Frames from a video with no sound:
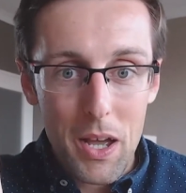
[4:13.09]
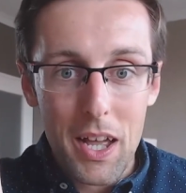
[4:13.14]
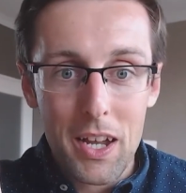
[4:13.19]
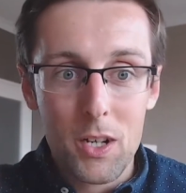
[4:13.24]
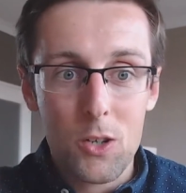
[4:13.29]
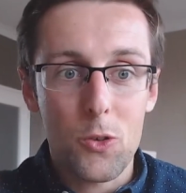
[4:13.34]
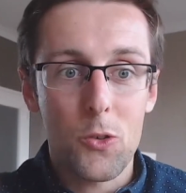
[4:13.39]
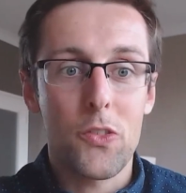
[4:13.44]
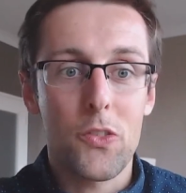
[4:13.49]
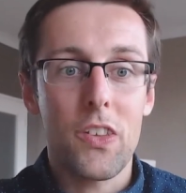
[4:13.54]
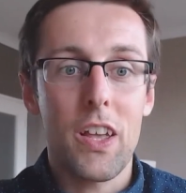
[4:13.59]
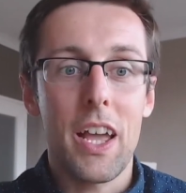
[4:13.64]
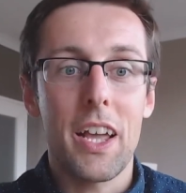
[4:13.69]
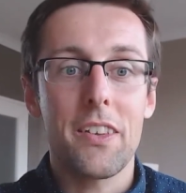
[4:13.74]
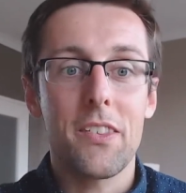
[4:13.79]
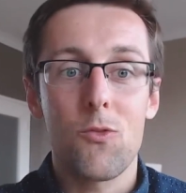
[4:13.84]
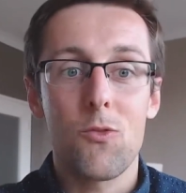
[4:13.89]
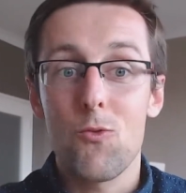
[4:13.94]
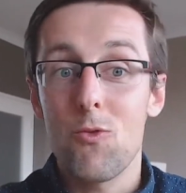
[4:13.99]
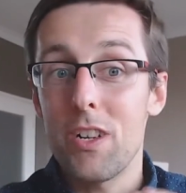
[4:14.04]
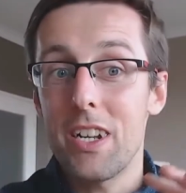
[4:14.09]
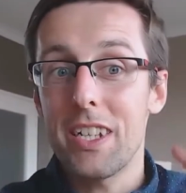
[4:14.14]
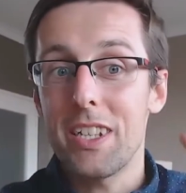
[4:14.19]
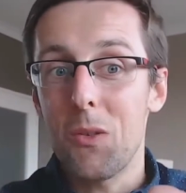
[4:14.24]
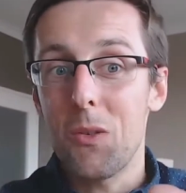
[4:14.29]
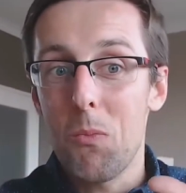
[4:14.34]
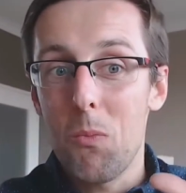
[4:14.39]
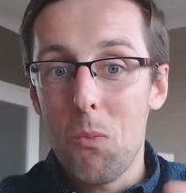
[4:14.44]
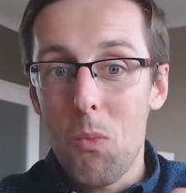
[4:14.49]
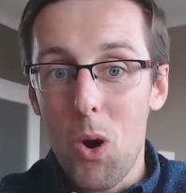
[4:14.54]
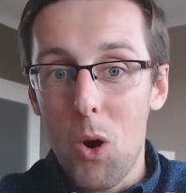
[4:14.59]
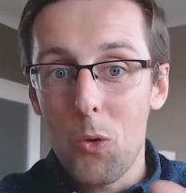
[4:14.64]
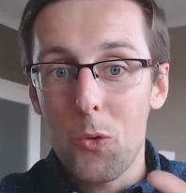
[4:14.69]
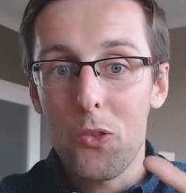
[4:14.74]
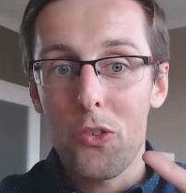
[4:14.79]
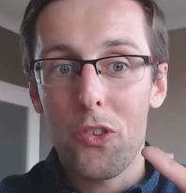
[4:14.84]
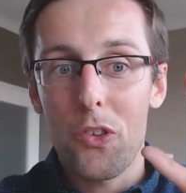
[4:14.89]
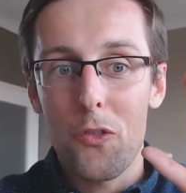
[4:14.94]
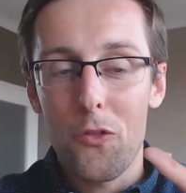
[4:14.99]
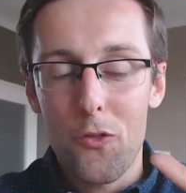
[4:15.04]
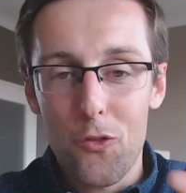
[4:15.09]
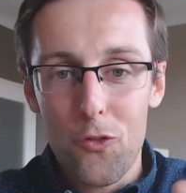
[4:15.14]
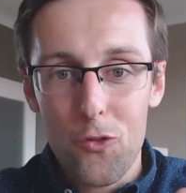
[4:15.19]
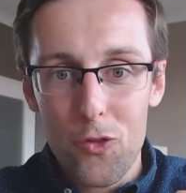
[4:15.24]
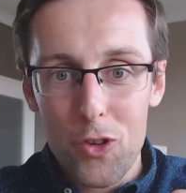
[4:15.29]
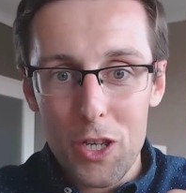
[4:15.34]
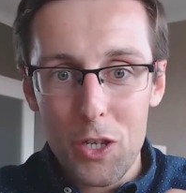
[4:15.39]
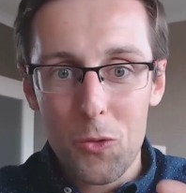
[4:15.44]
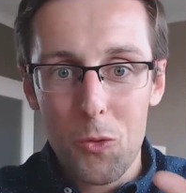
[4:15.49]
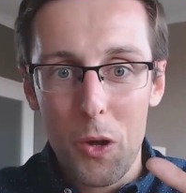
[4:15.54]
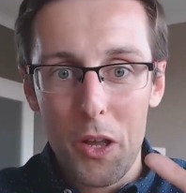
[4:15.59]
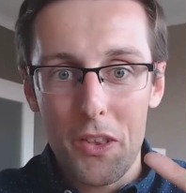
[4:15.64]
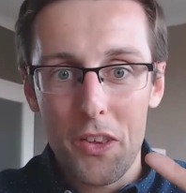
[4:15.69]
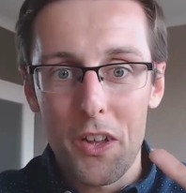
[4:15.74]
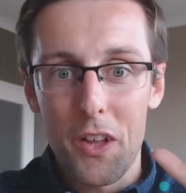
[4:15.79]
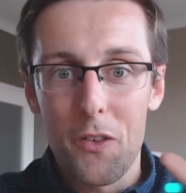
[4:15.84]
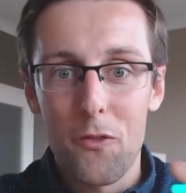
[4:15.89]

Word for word: and contains really the most frequent